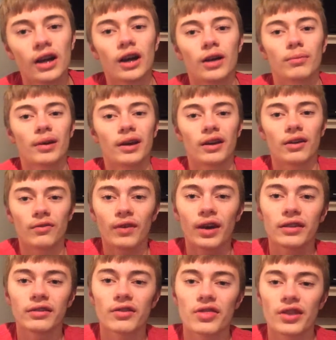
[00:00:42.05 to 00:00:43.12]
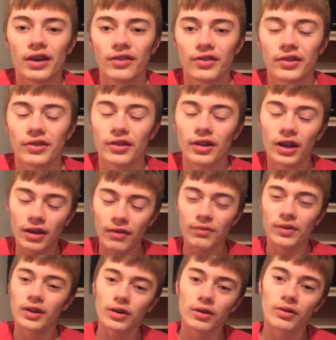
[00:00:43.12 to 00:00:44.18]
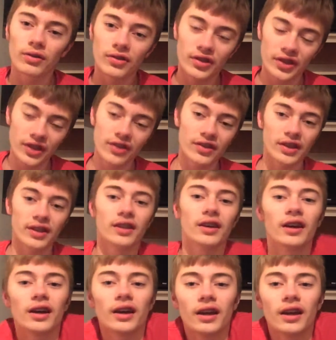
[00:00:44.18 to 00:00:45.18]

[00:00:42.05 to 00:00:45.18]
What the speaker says: on my final thoughts of the whole season.